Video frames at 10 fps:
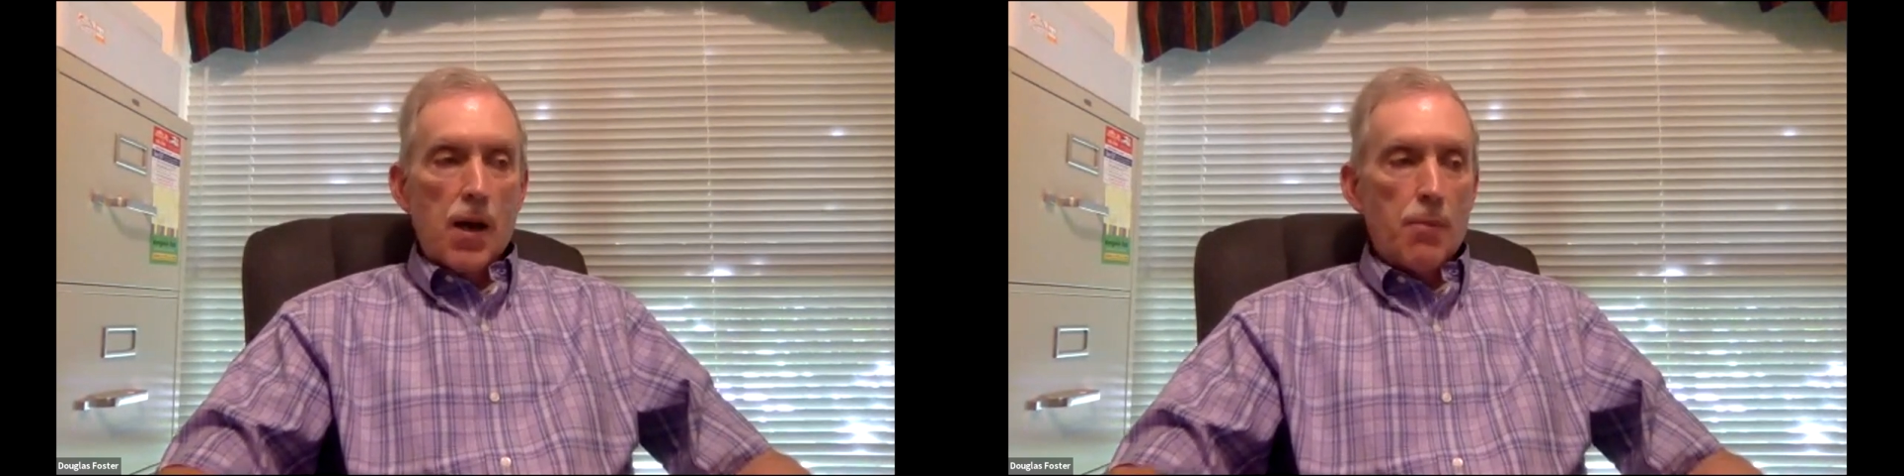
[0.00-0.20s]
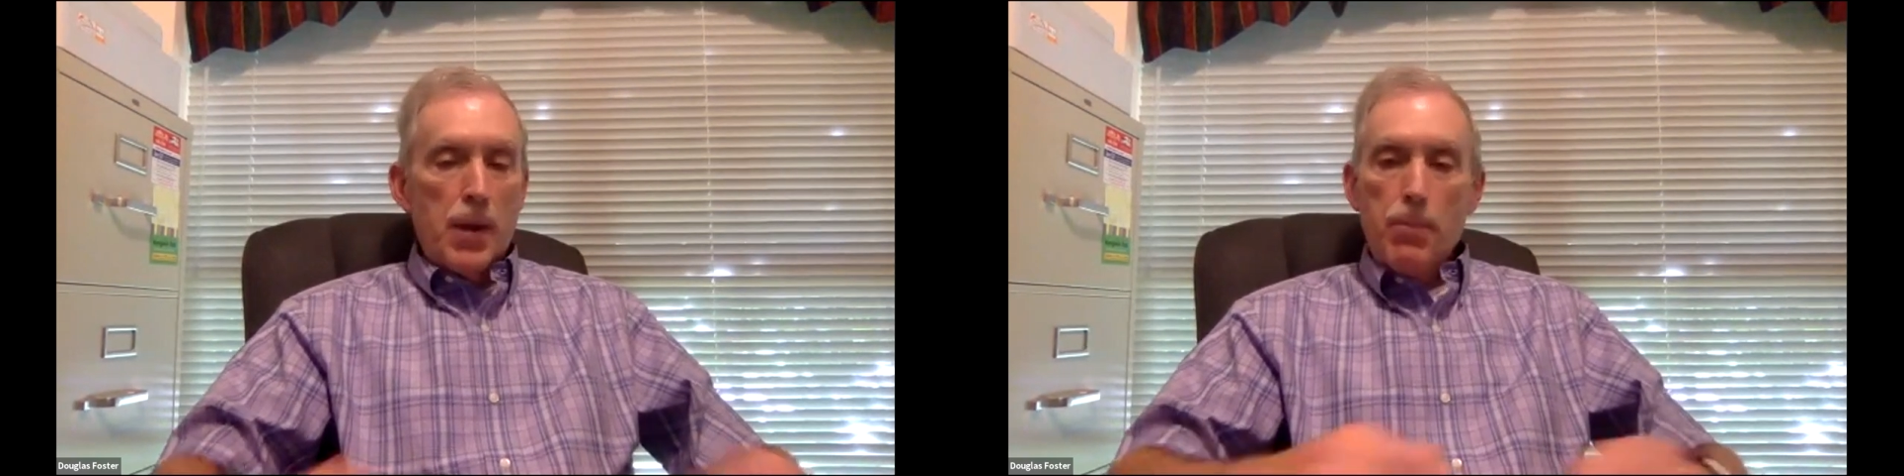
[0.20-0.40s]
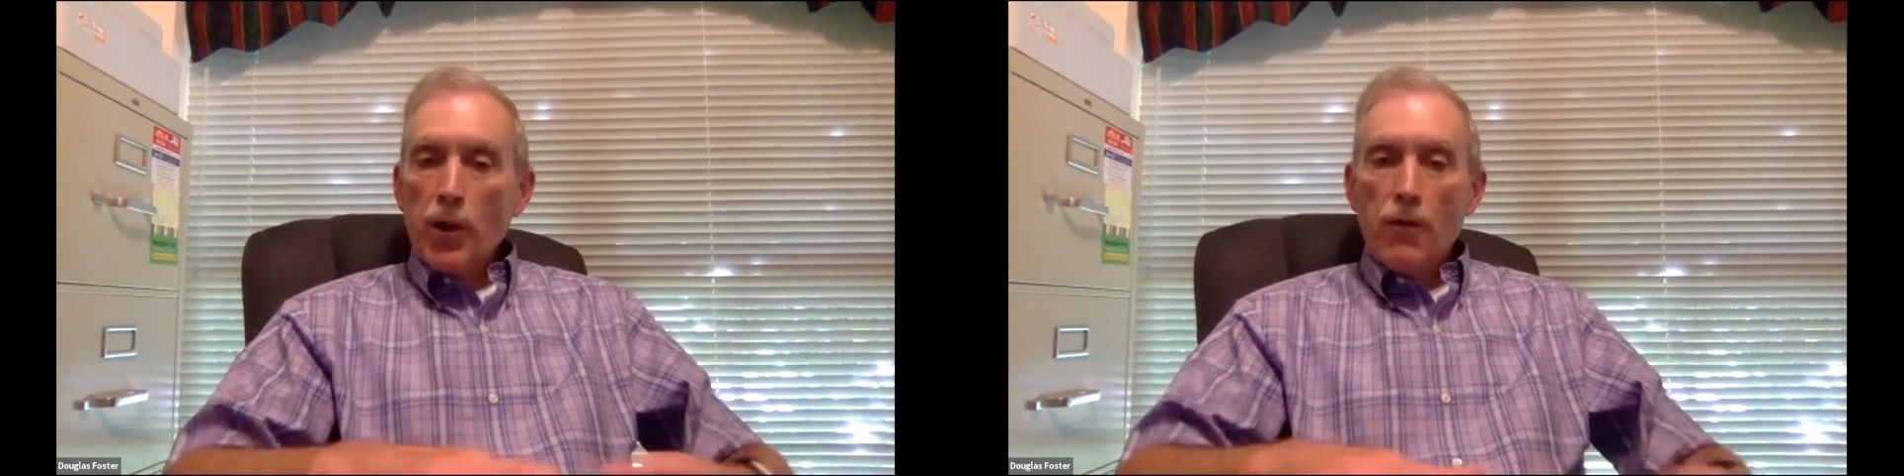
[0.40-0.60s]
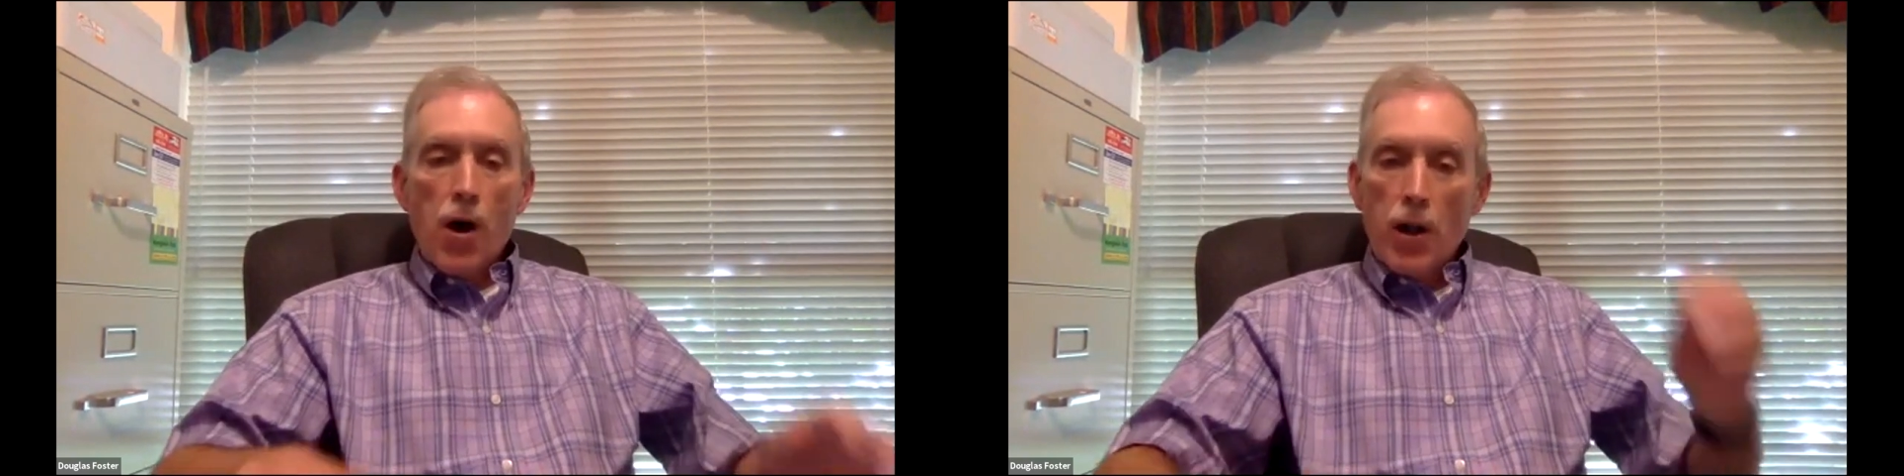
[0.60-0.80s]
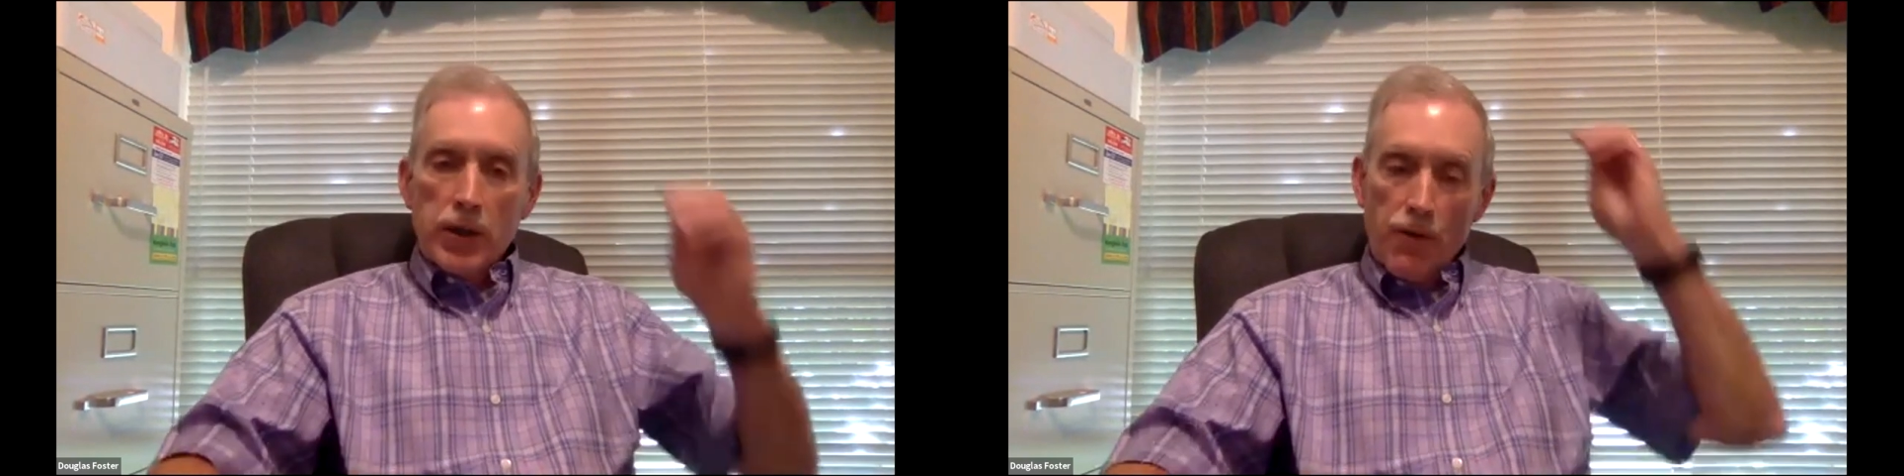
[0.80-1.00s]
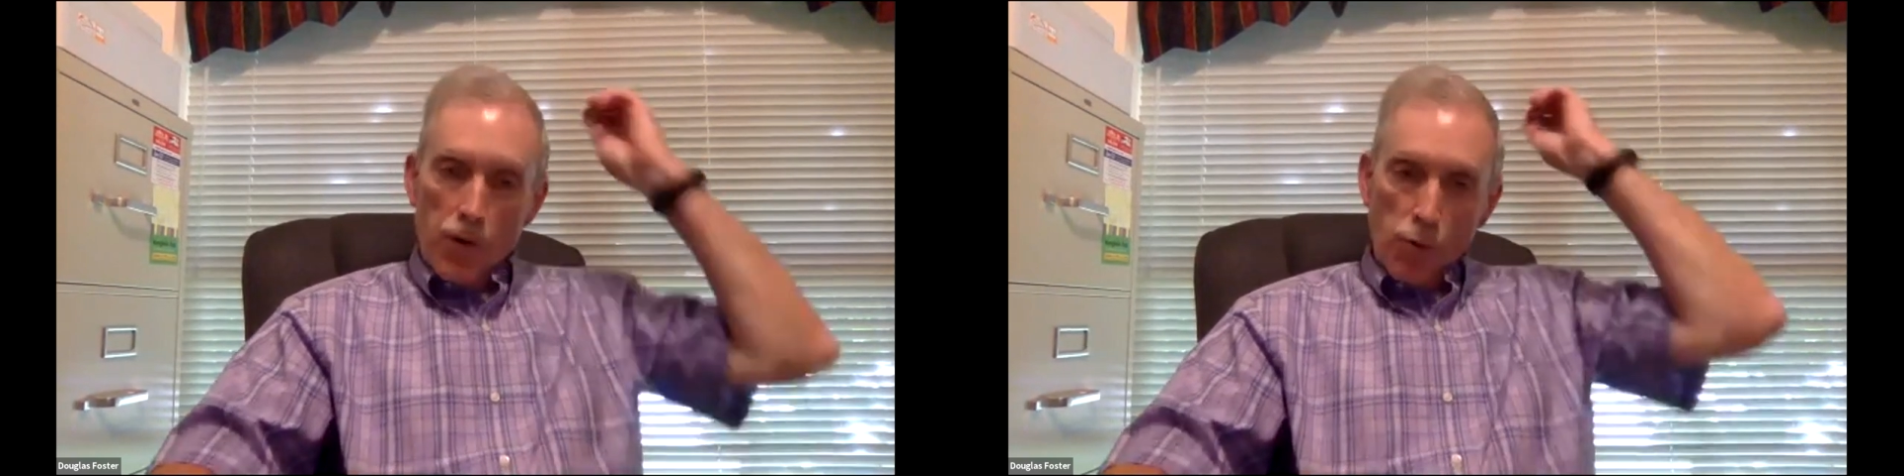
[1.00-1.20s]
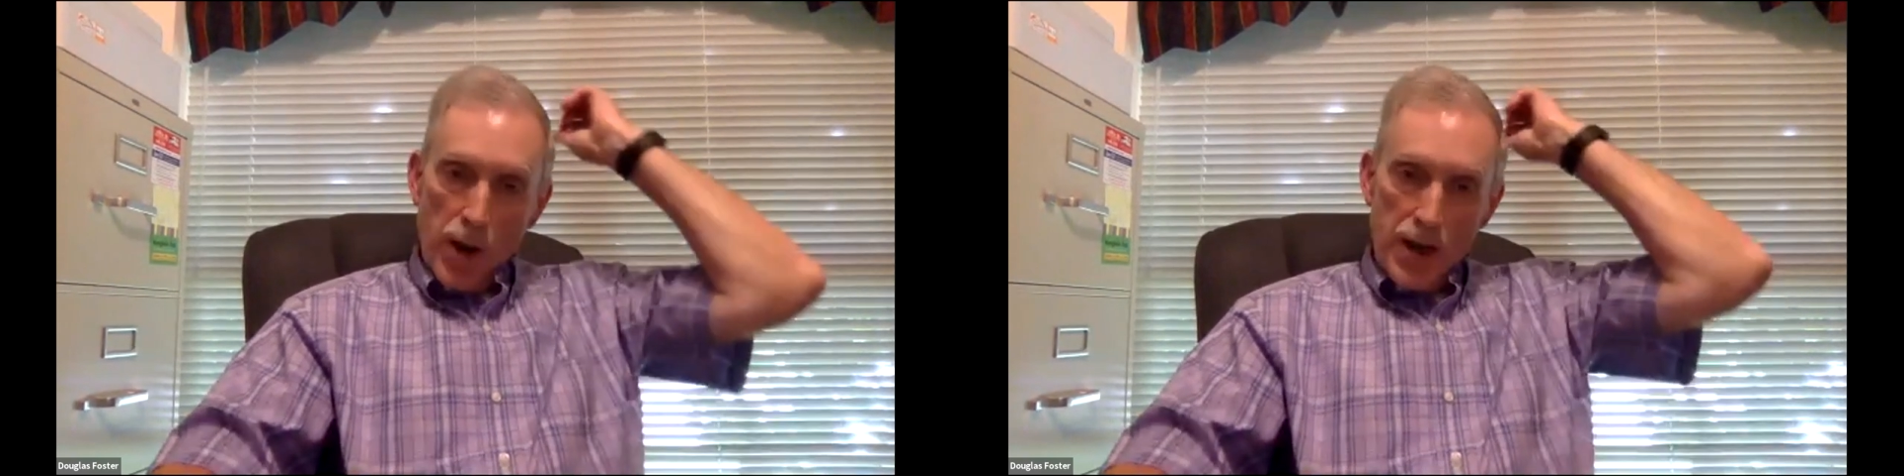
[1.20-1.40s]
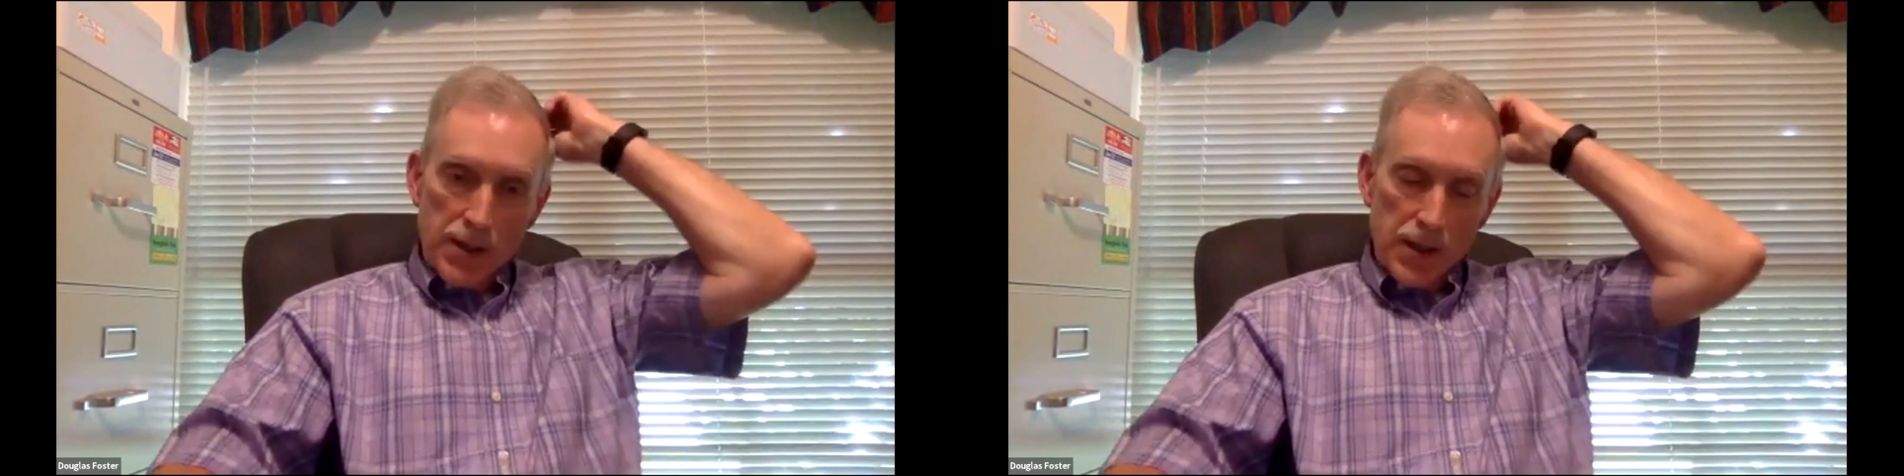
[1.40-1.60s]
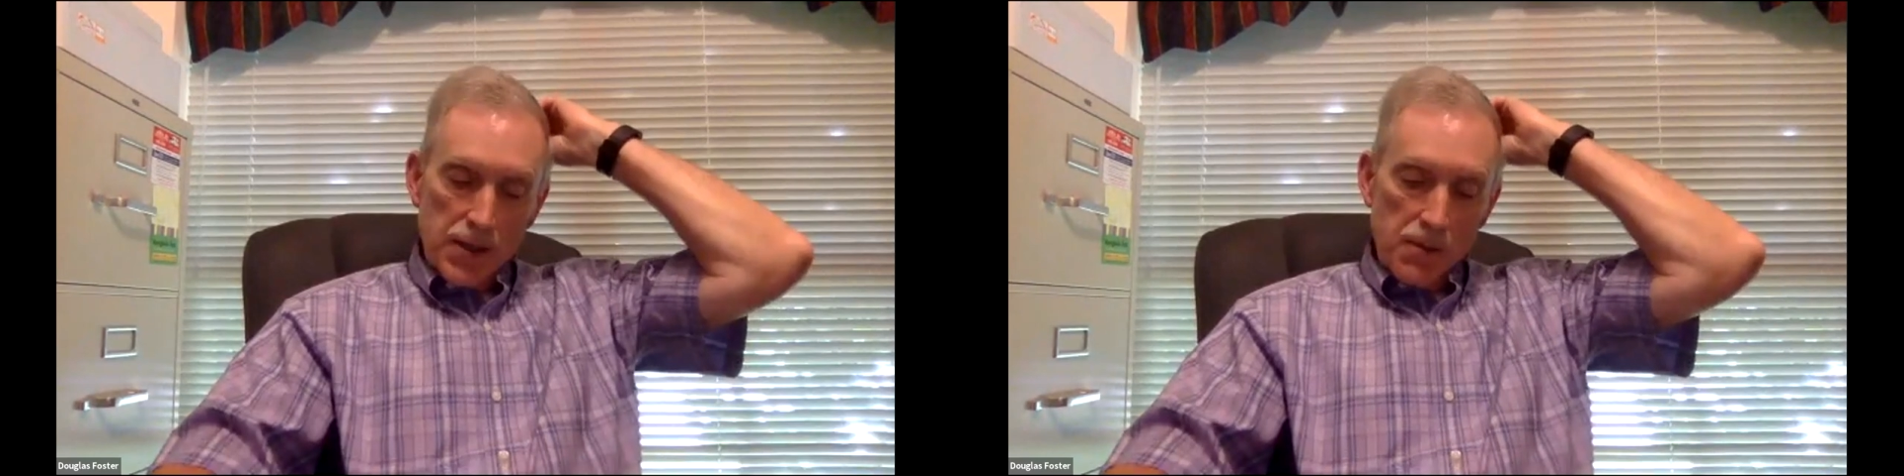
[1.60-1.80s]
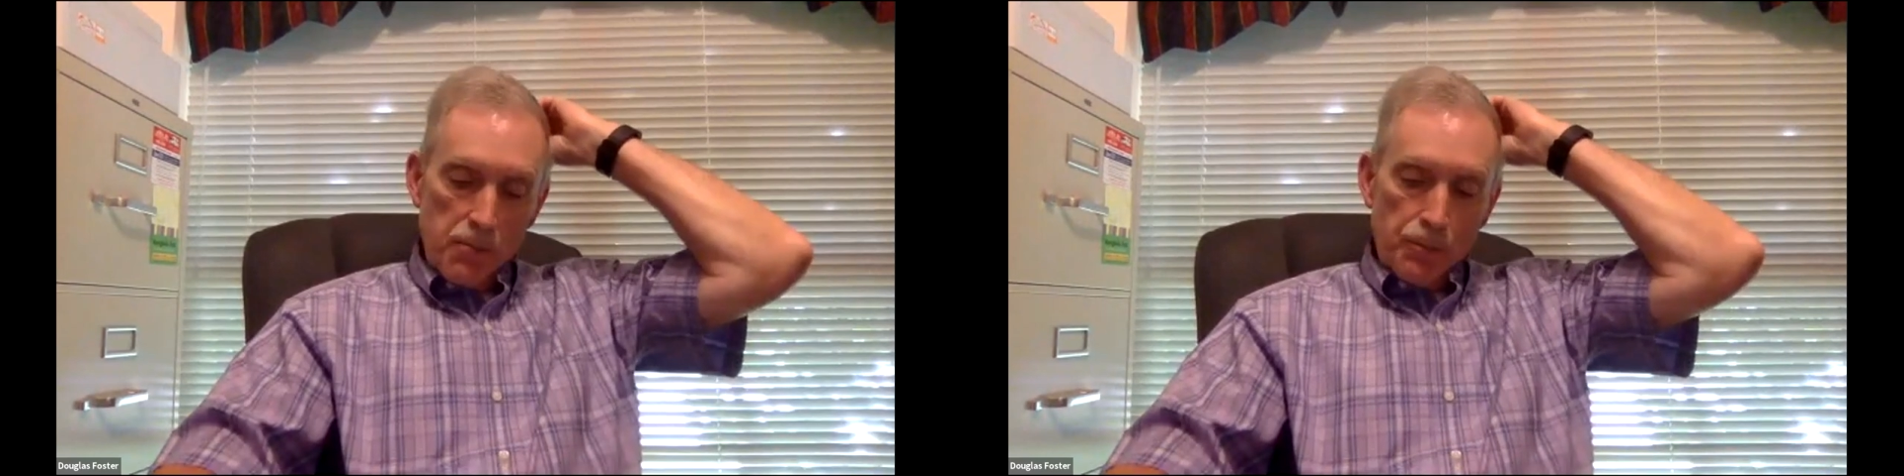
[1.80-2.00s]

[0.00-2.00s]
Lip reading: people of all different races.